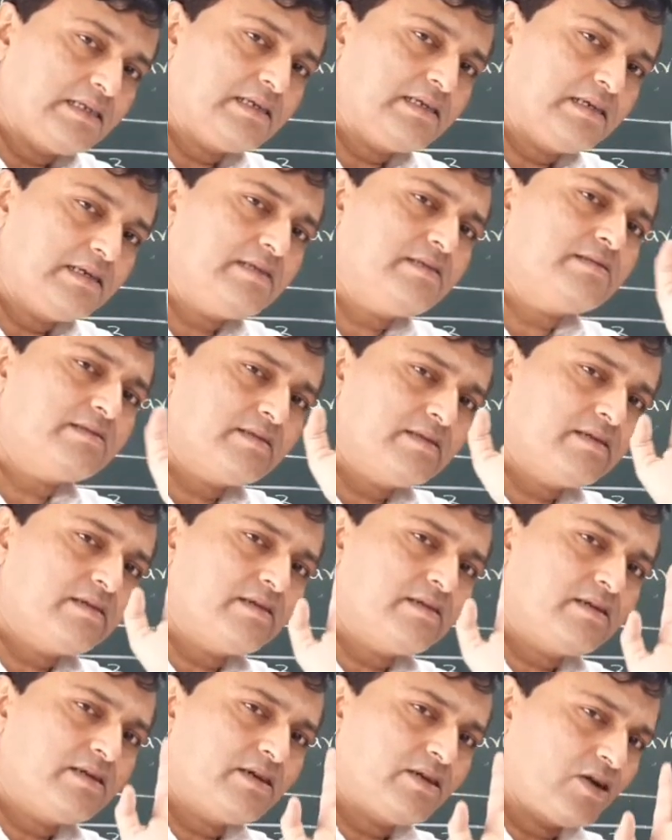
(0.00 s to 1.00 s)
is
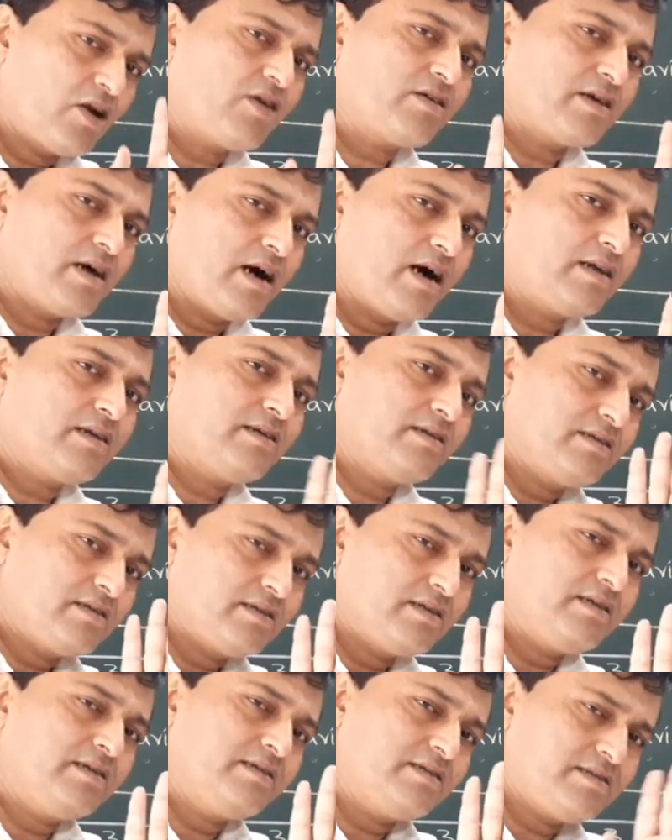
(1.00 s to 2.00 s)
not arc,
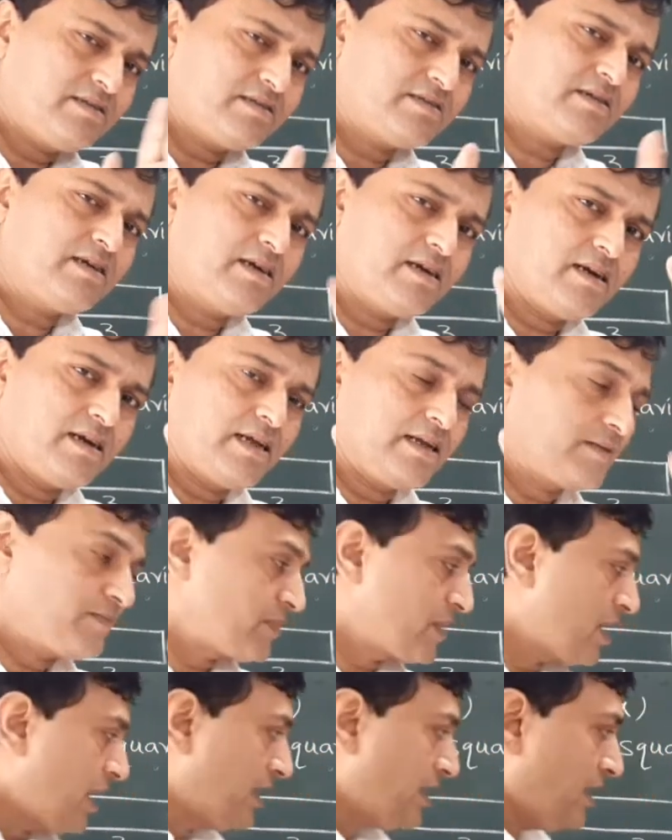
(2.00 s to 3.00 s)
it is straight line.
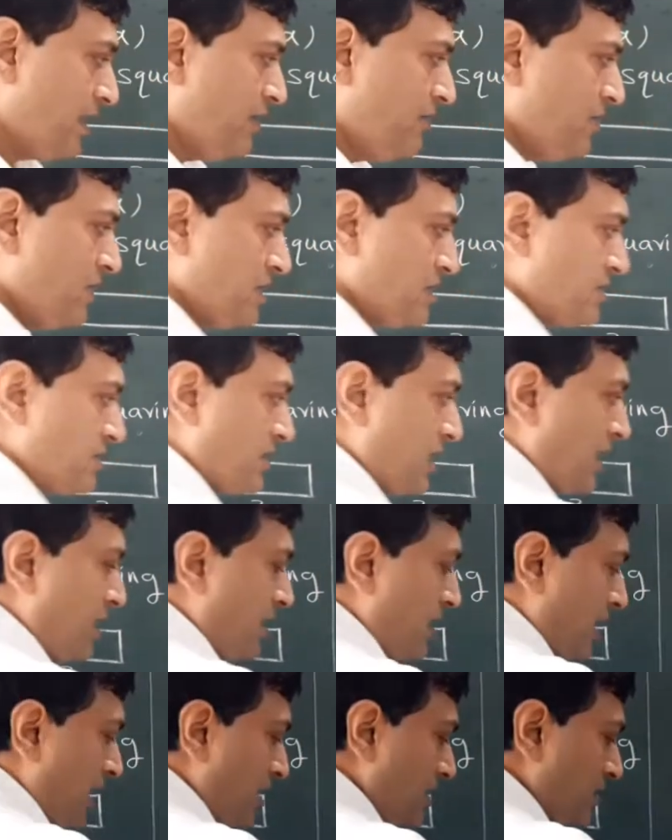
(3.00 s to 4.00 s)
And if it is straight
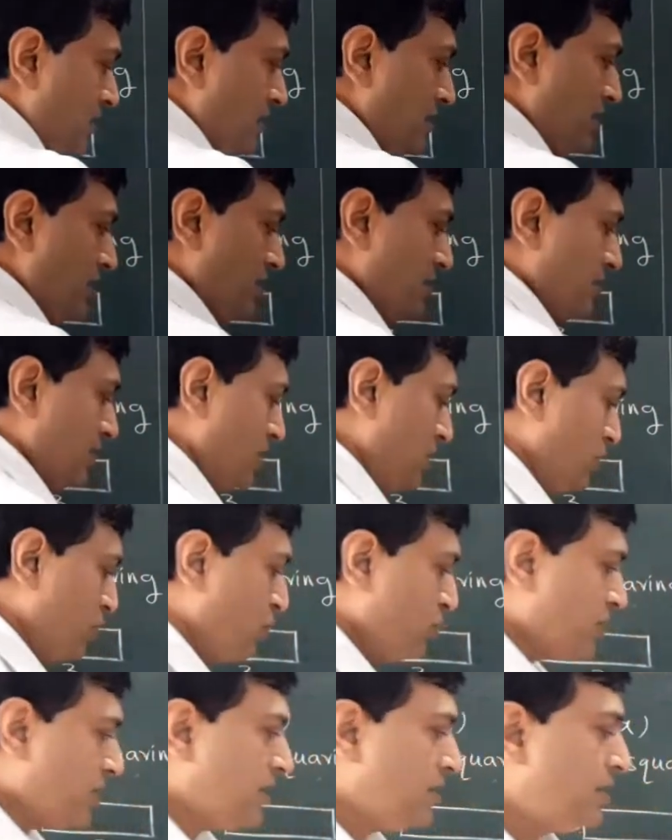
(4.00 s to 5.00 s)
line, then
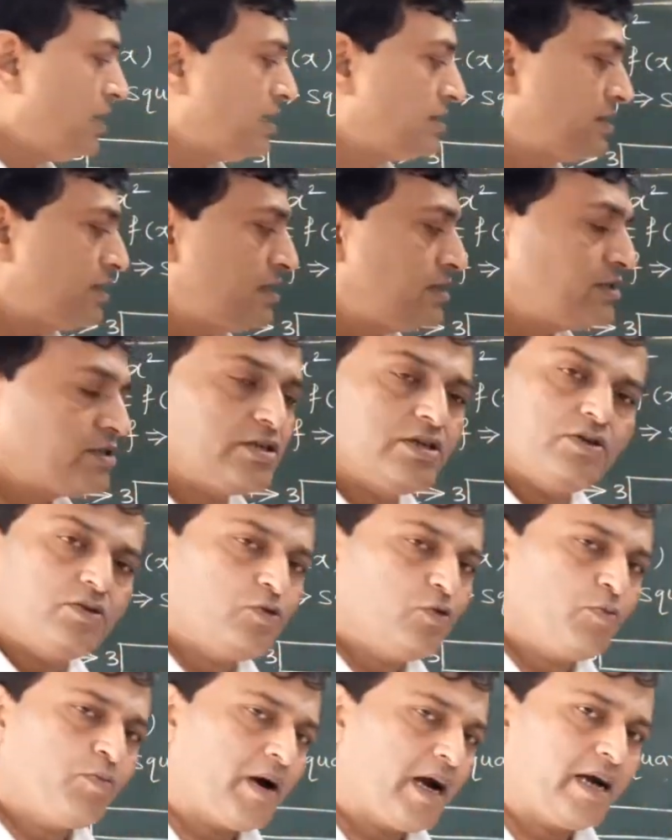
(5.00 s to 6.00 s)
total length is
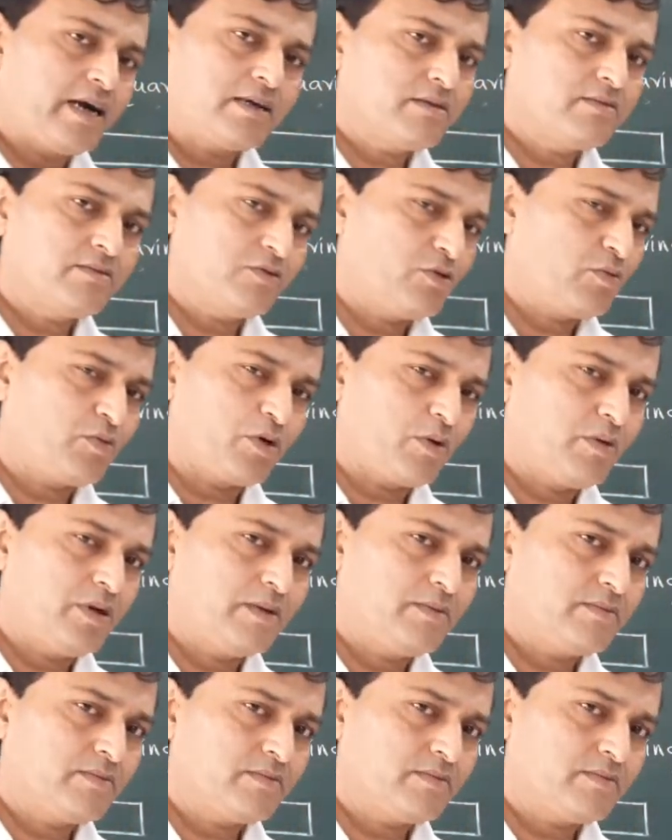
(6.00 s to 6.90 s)
2 pi r, no problem.